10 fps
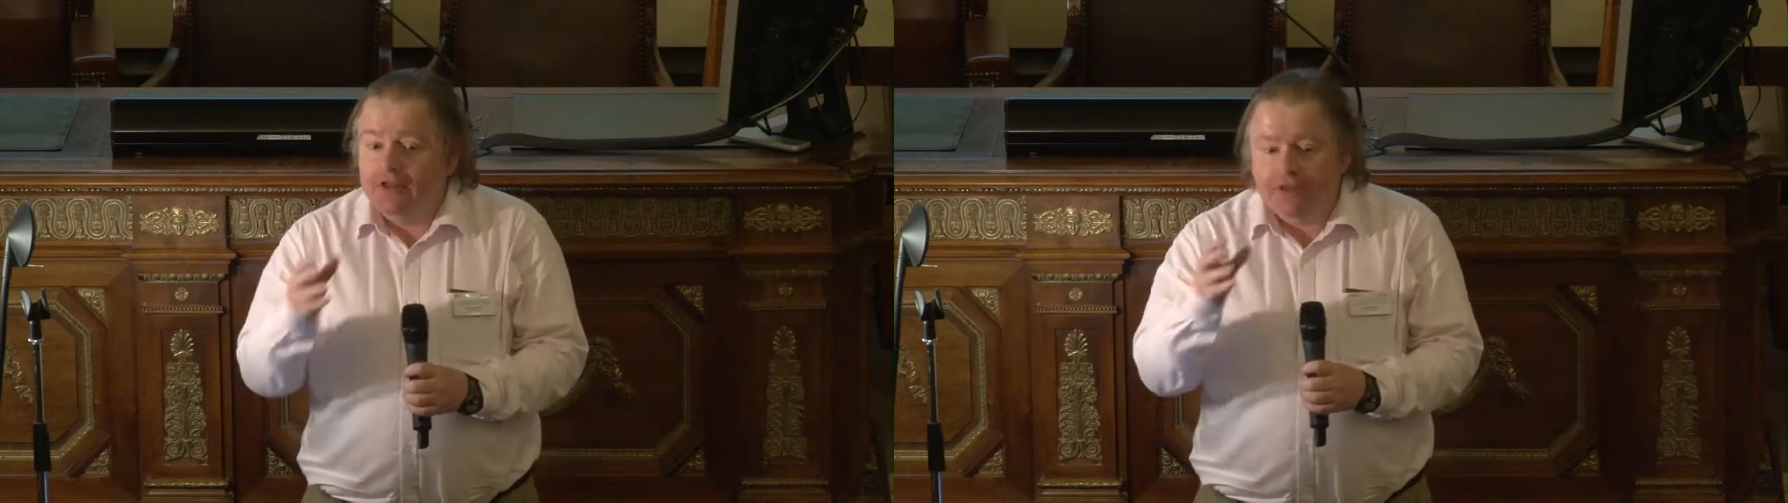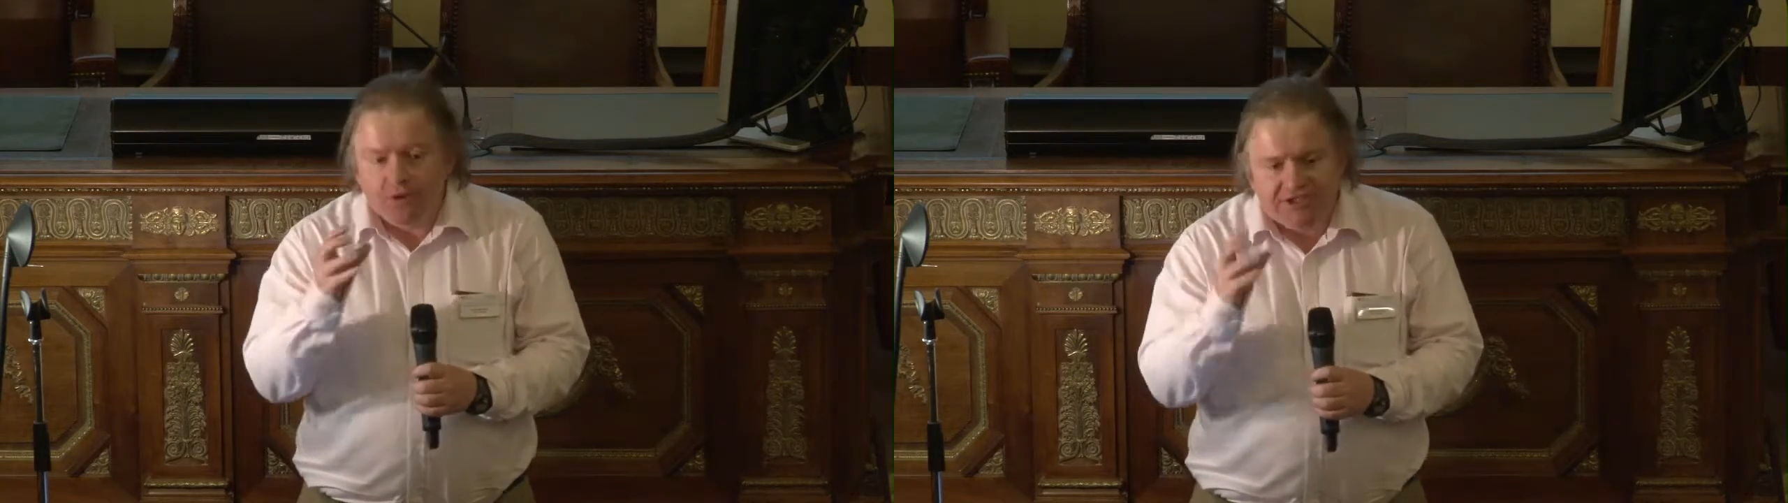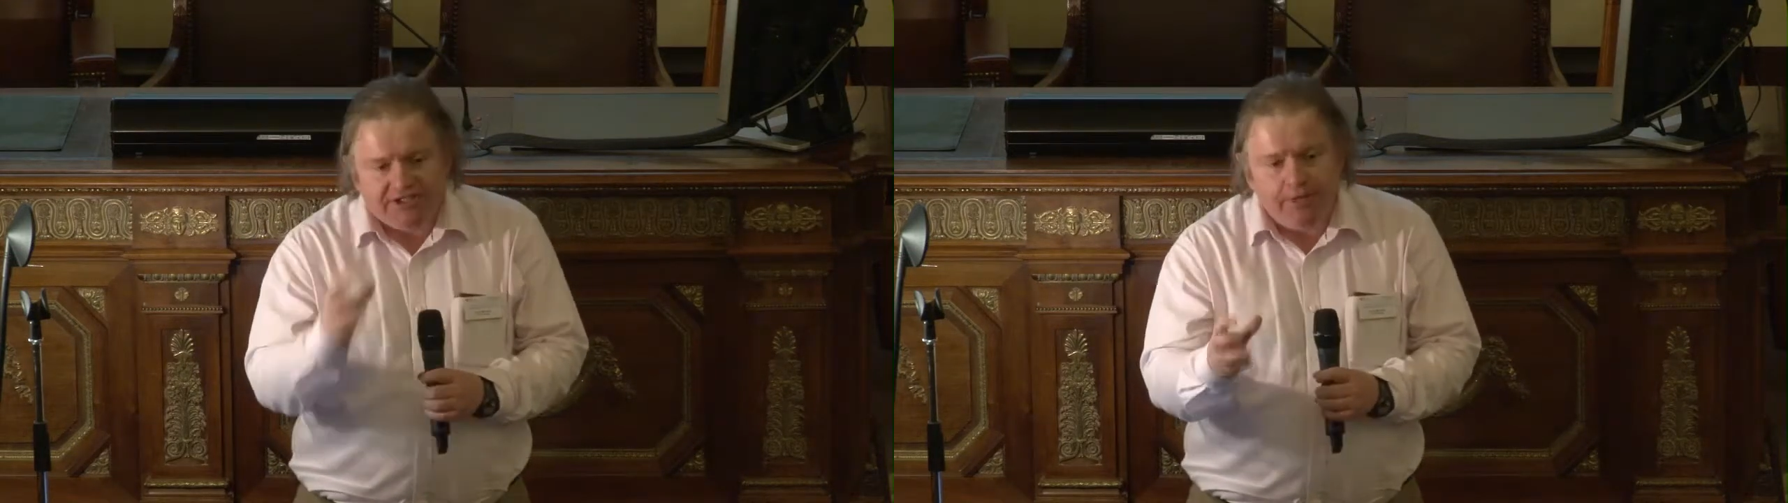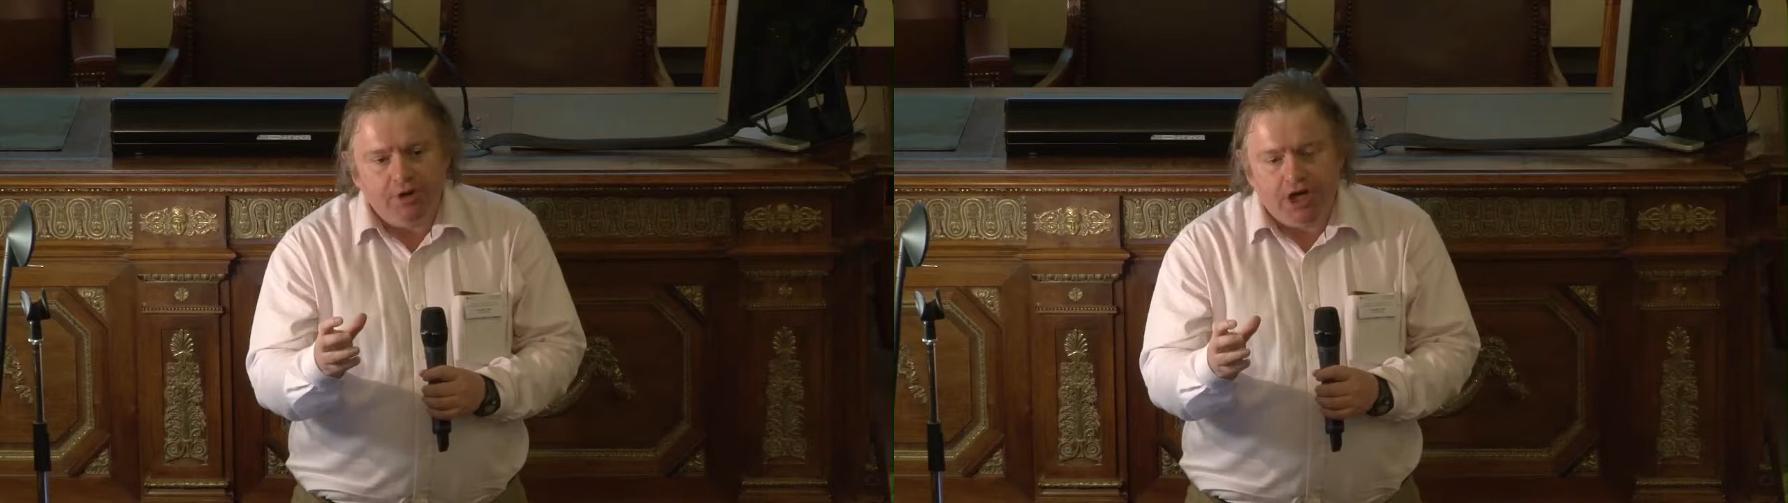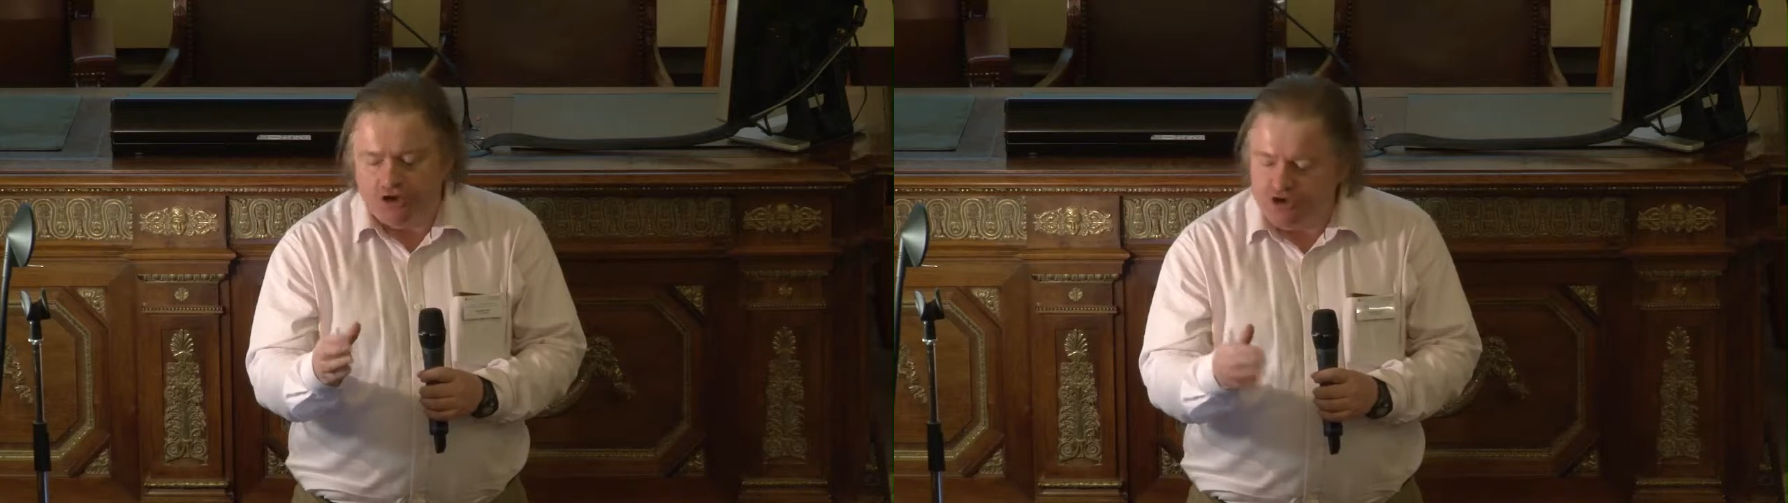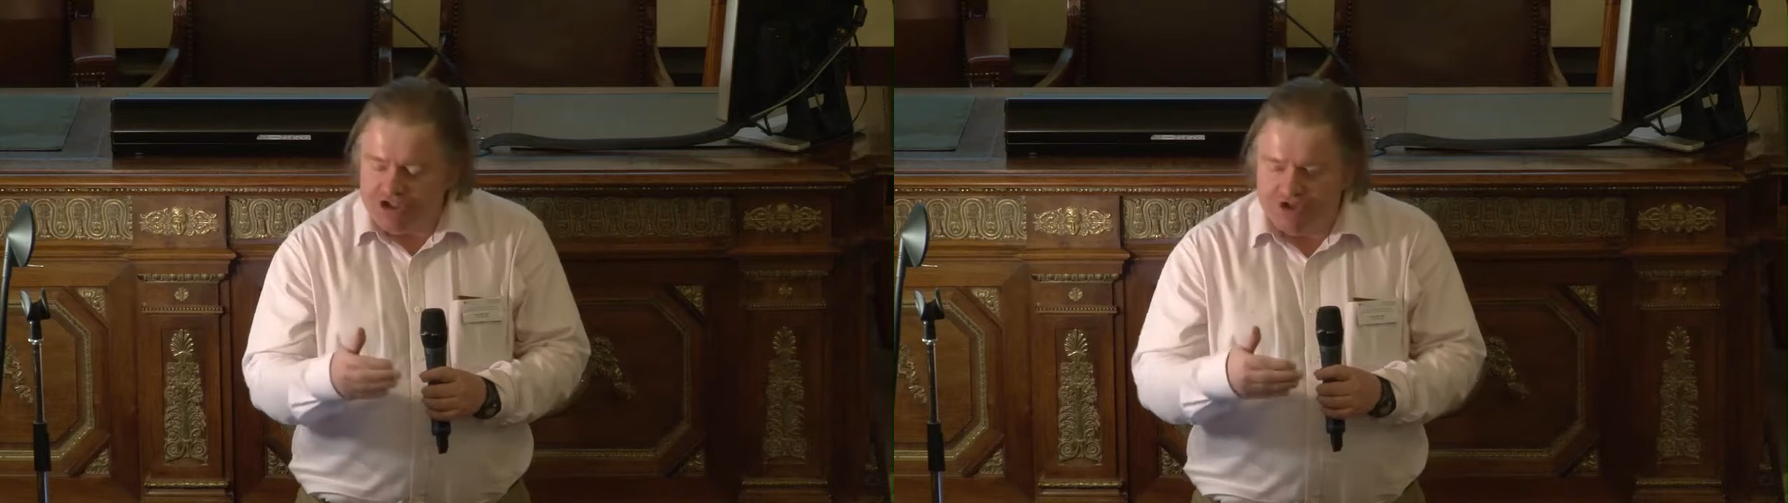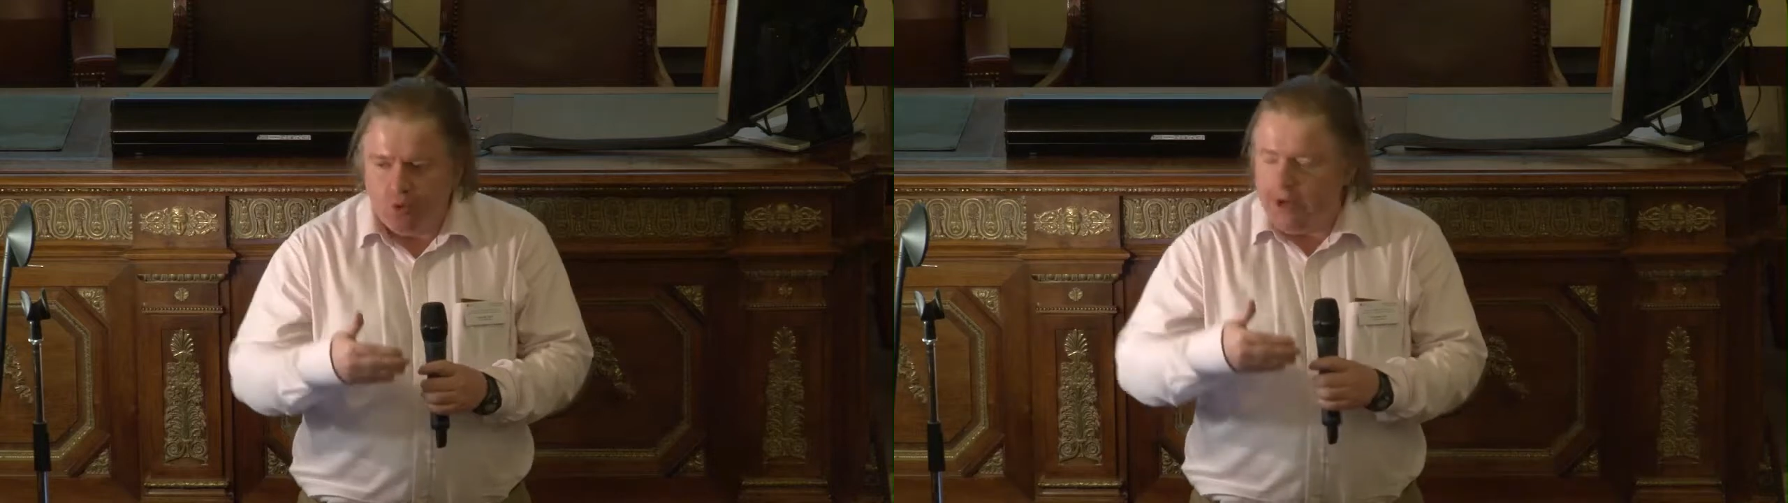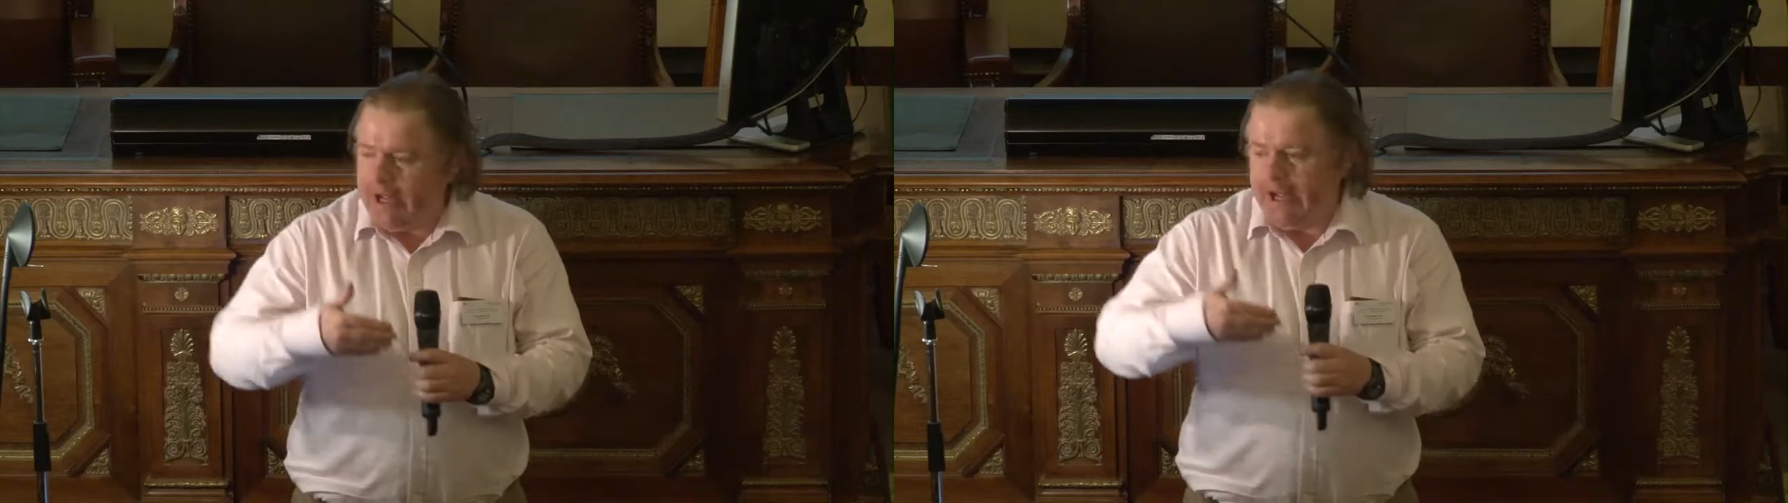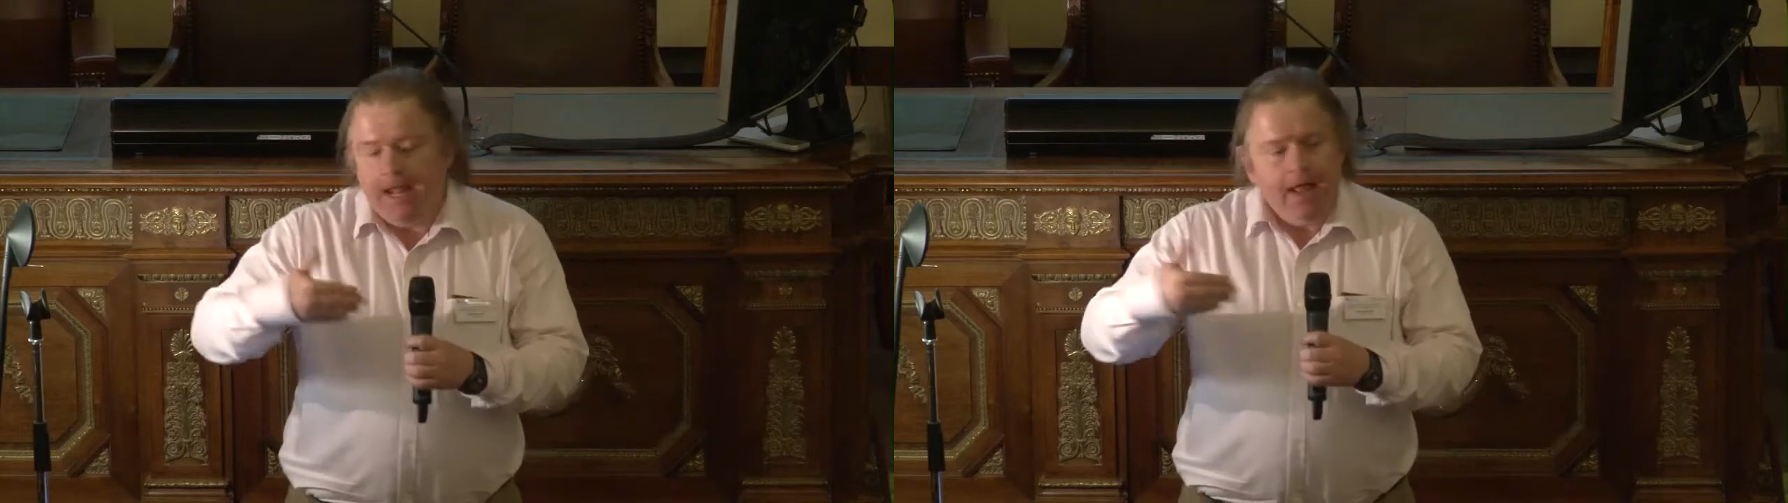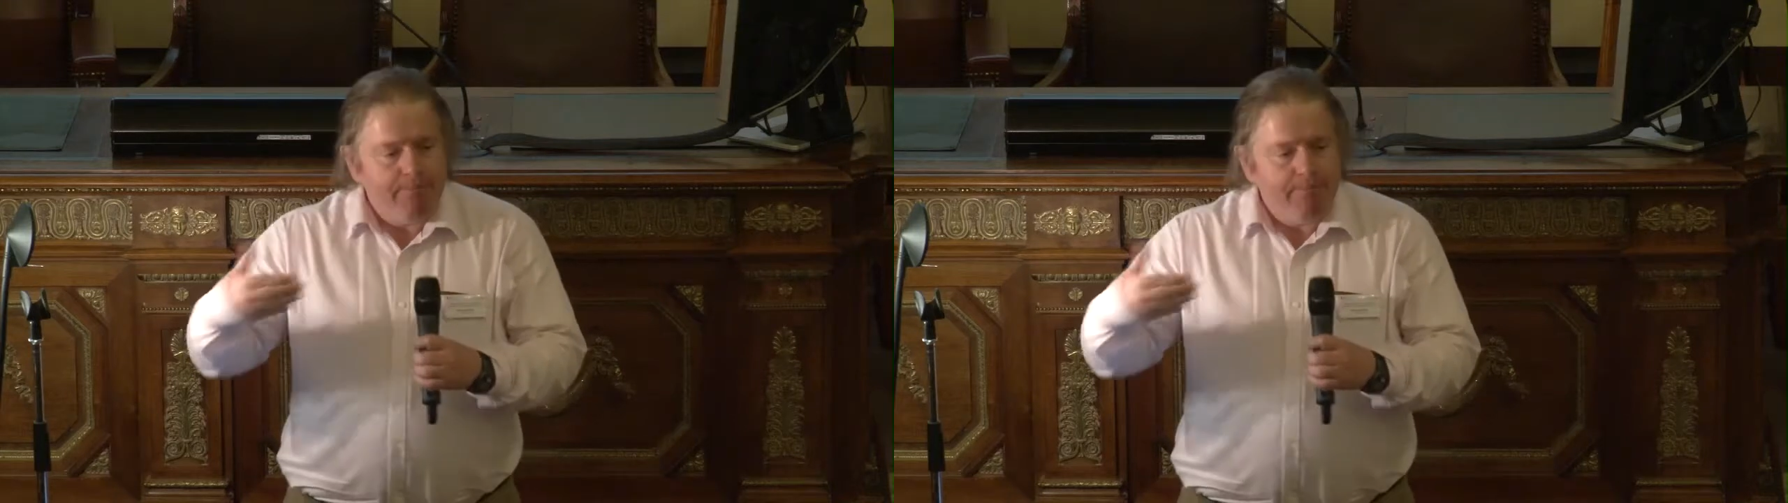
there are some countries where